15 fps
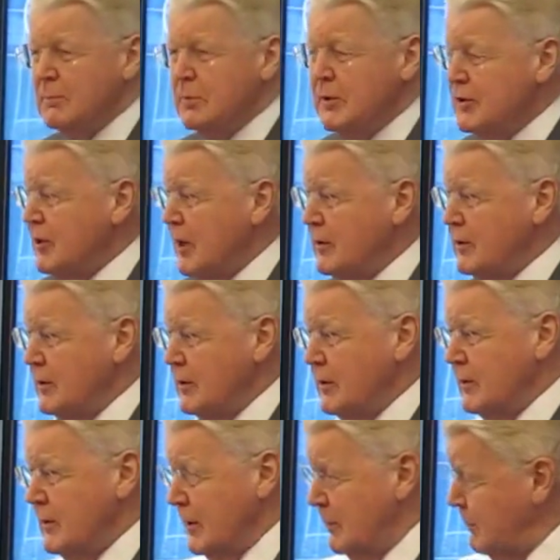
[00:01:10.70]
presented
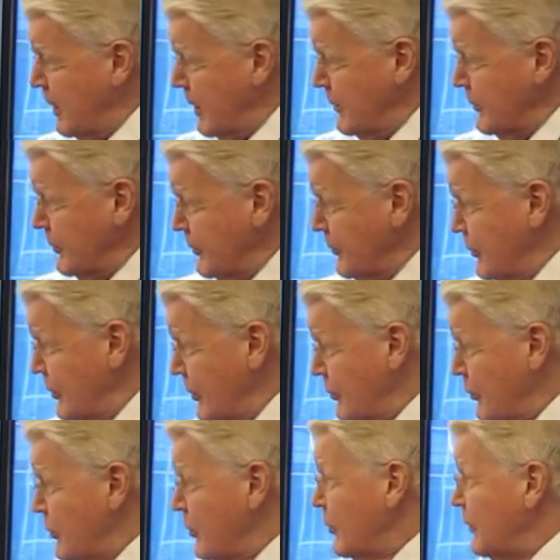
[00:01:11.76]
a part of the
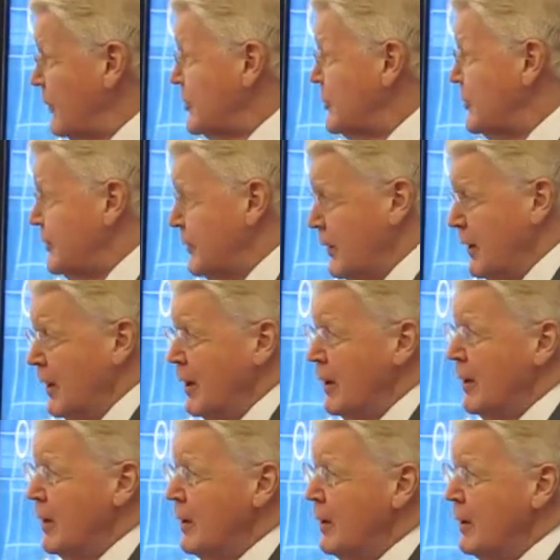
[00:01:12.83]
Google vision
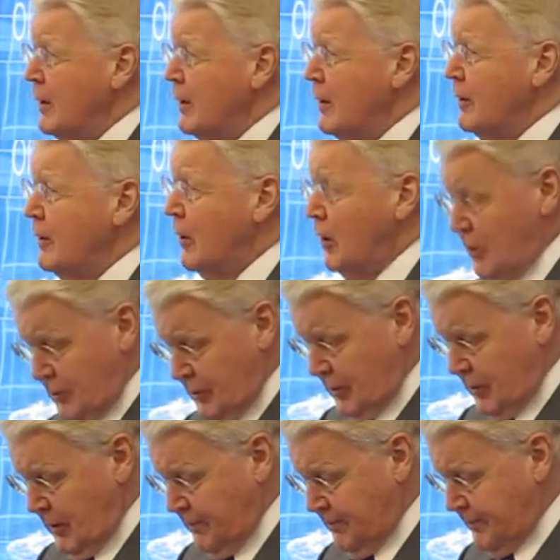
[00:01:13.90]
on
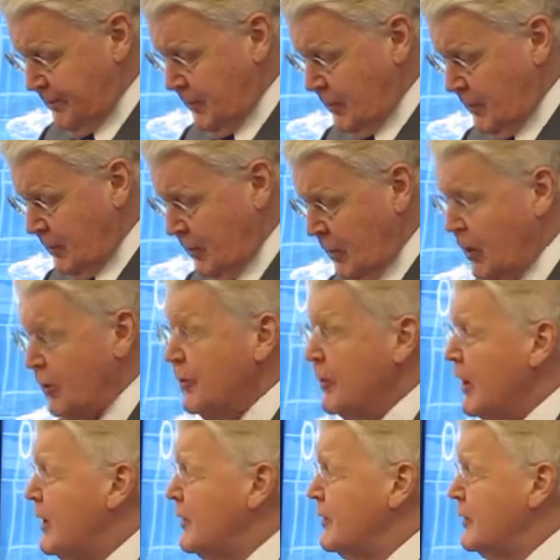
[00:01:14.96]

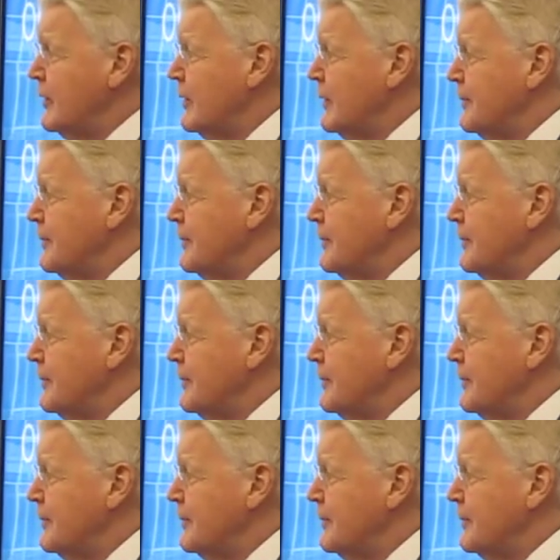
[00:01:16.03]
the Arctic.